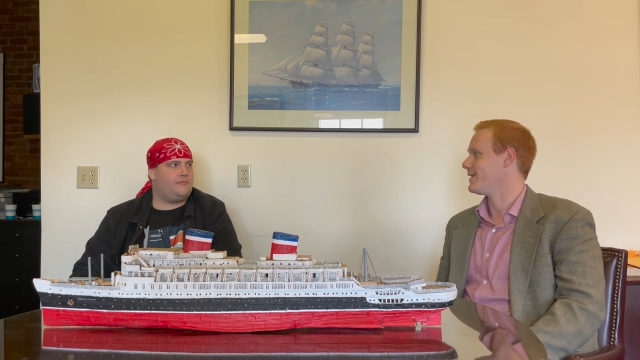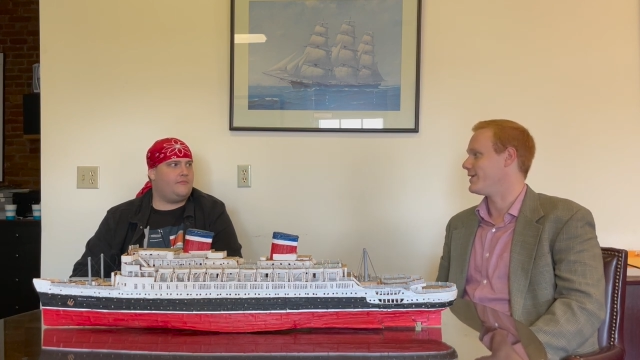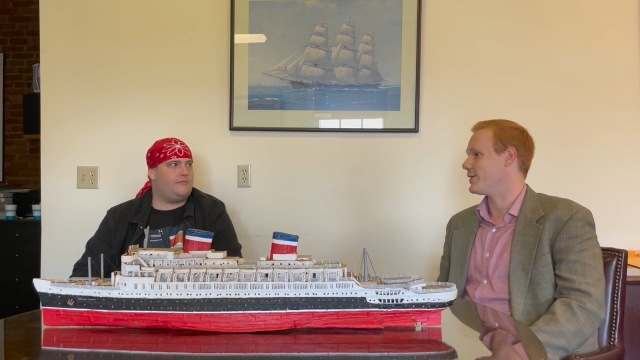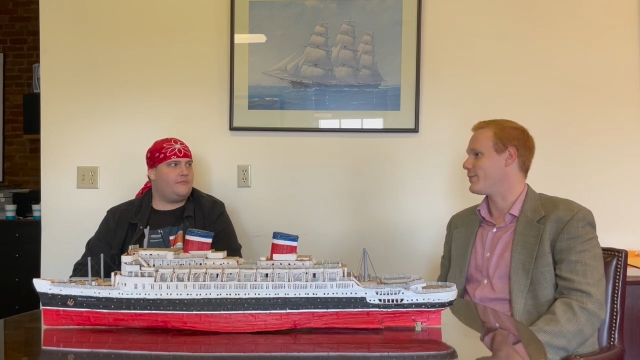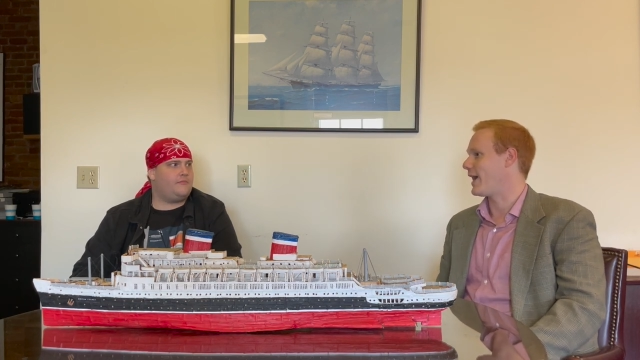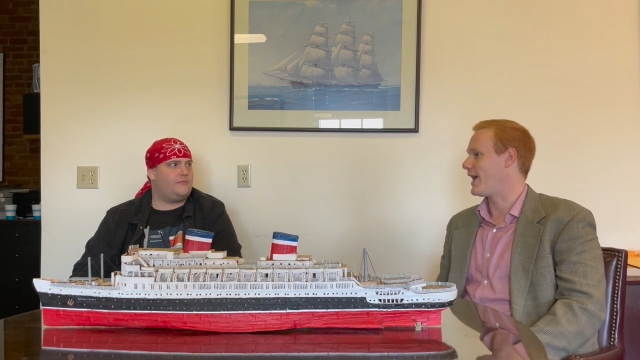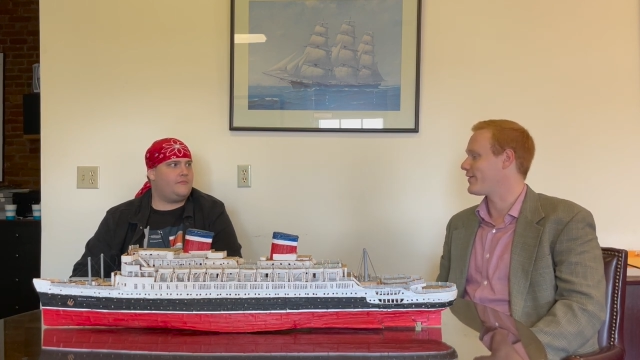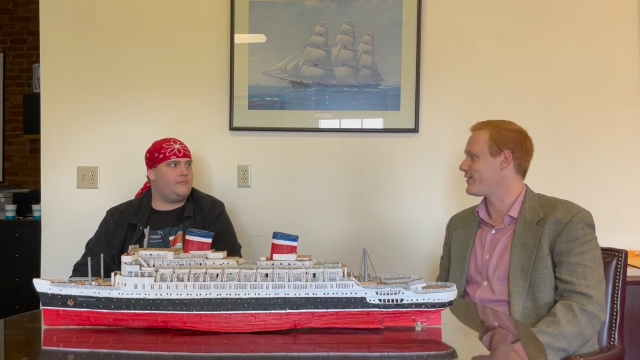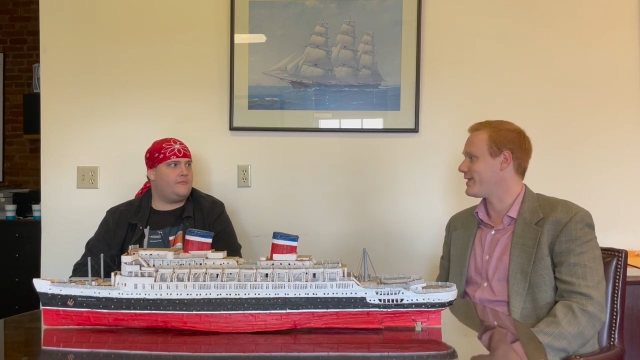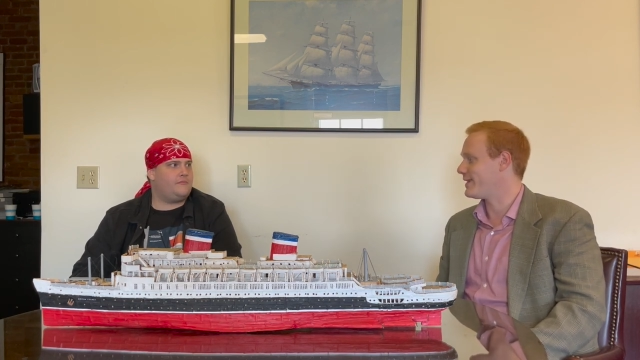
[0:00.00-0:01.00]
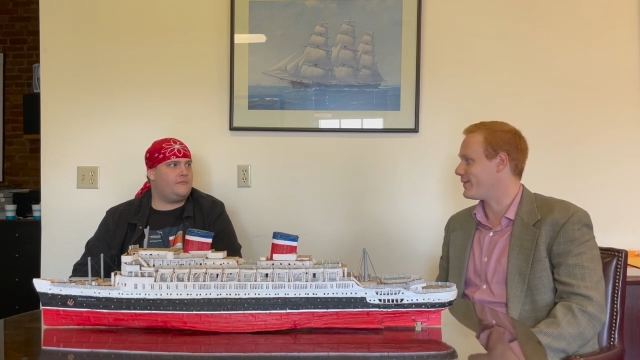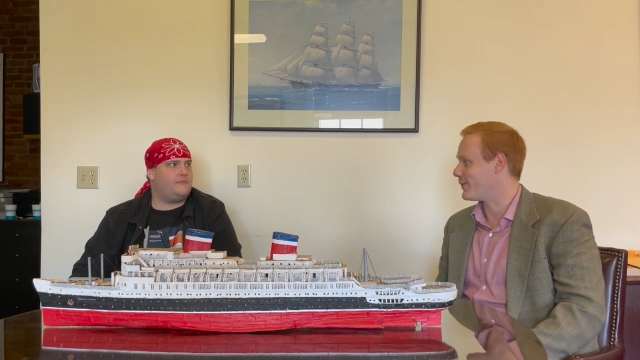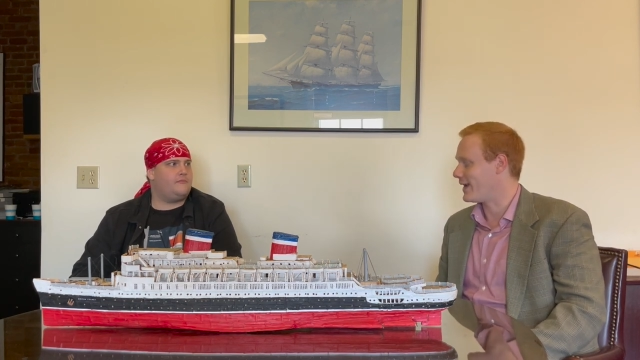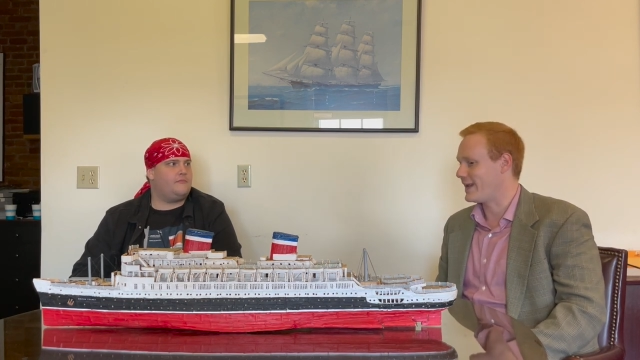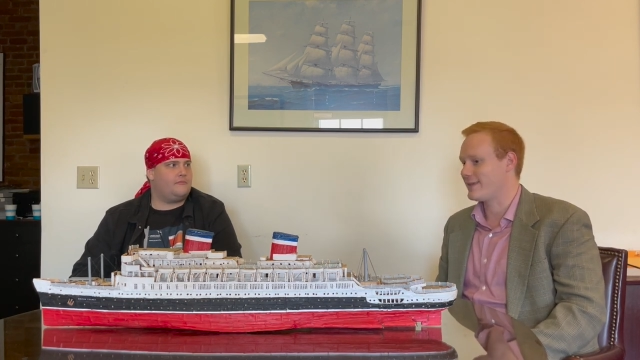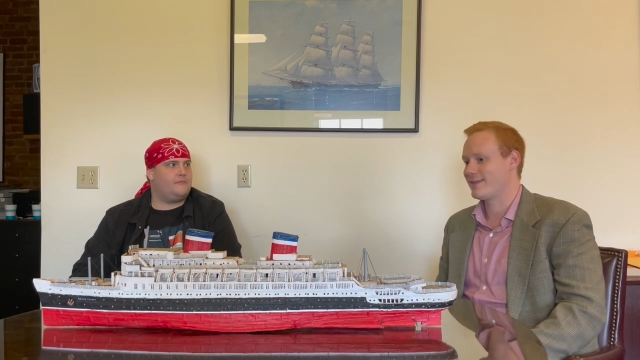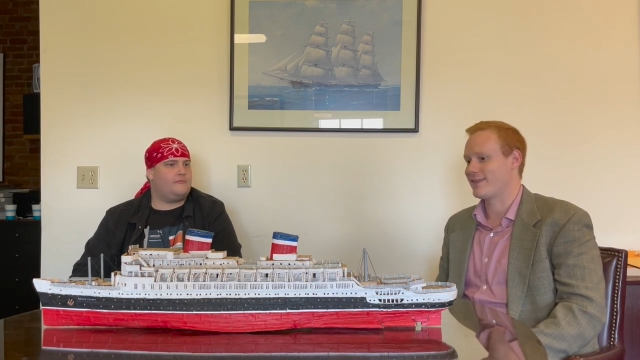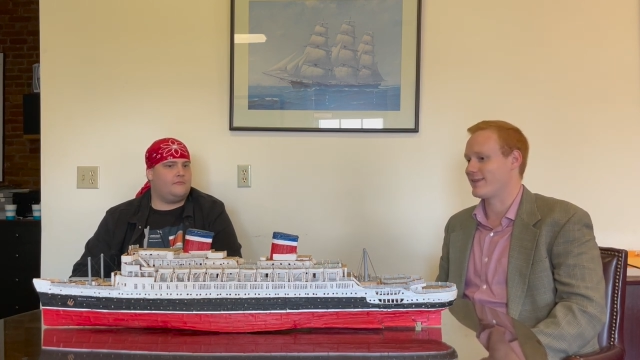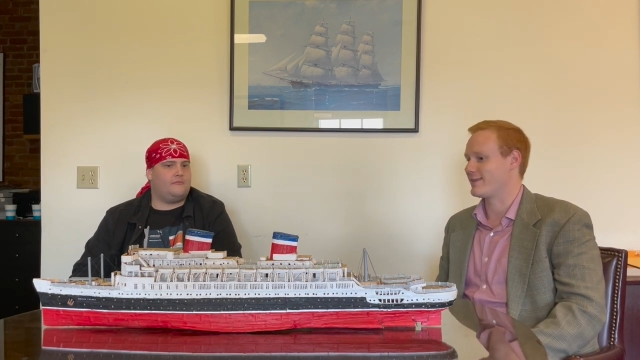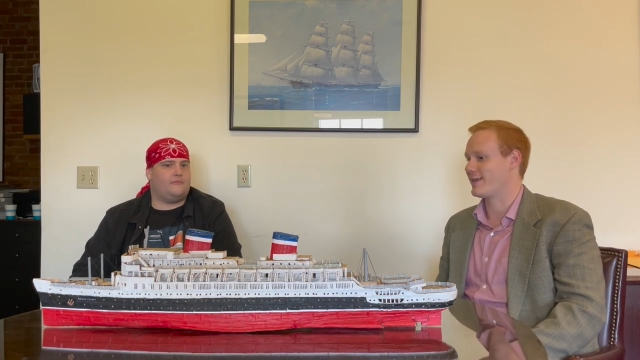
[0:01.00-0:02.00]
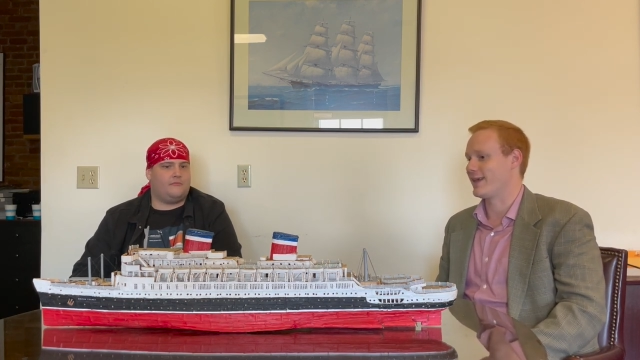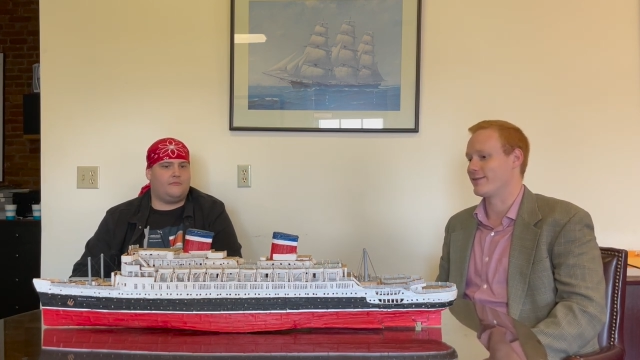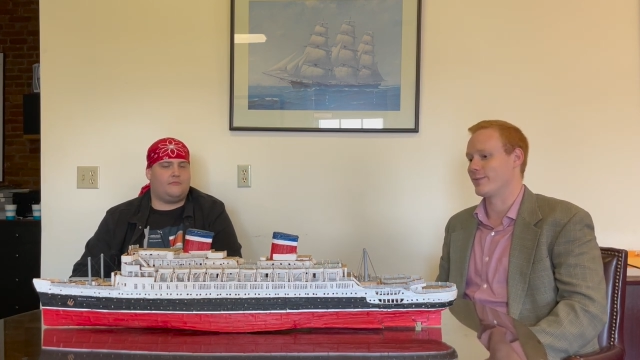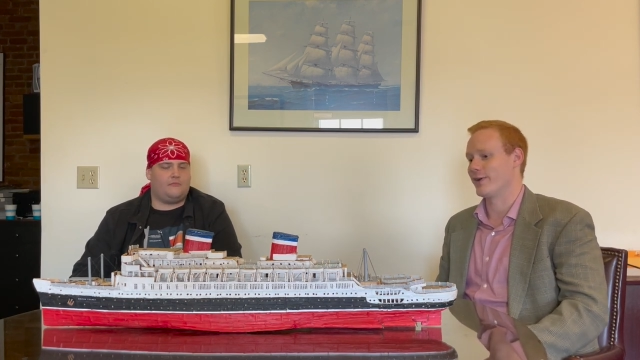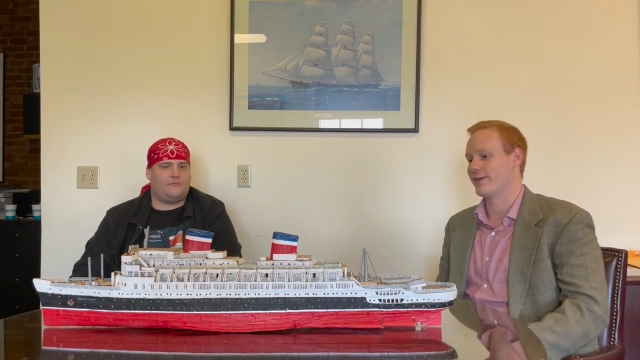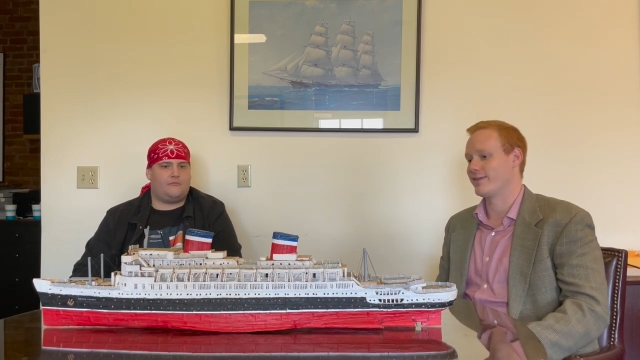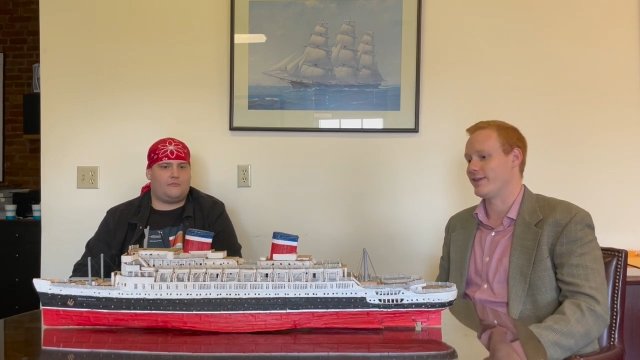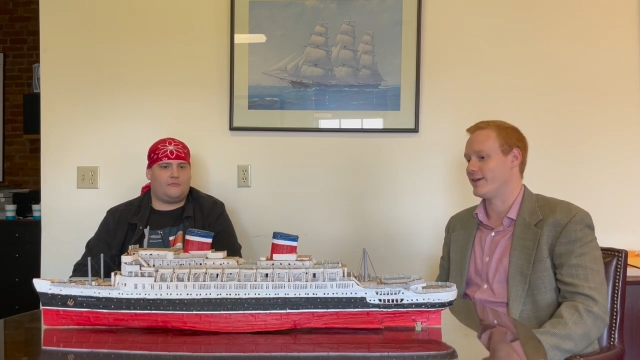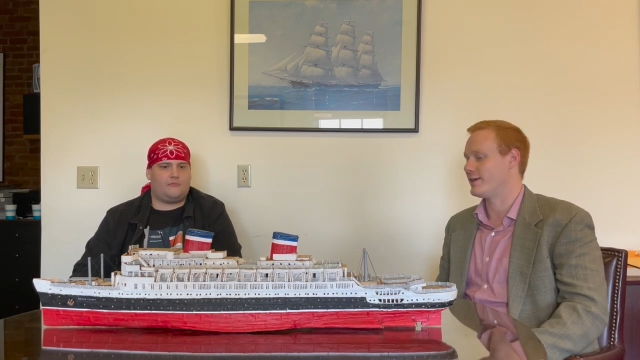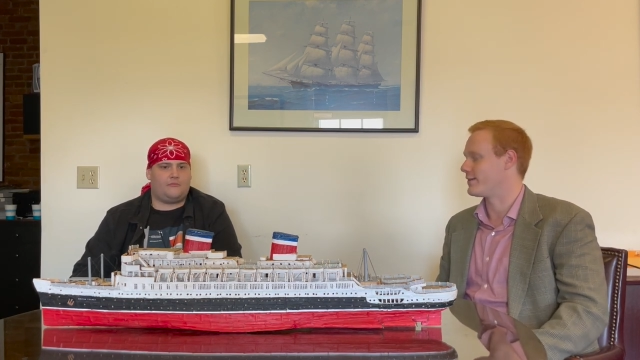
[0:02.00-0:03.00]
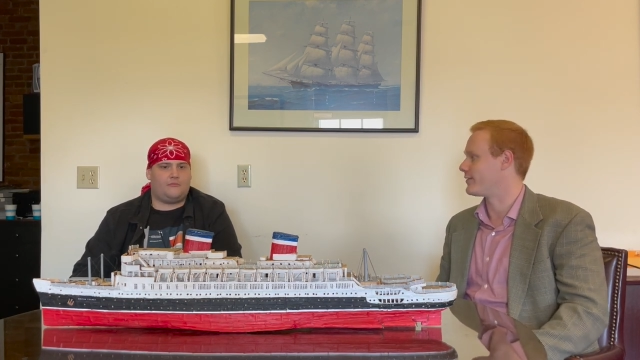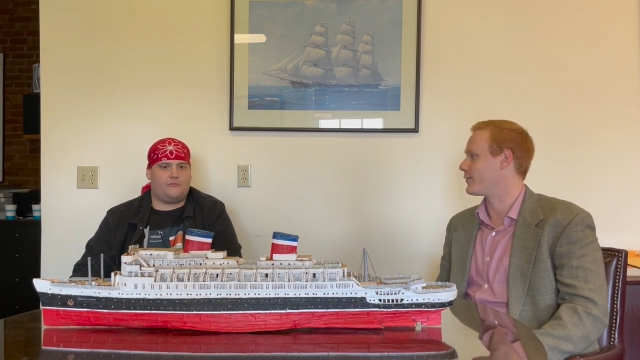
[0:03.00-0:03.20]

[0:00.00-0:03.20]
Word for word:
Speaker 1: your passion and Wayne's has, mm-hmm. has brought us here, and so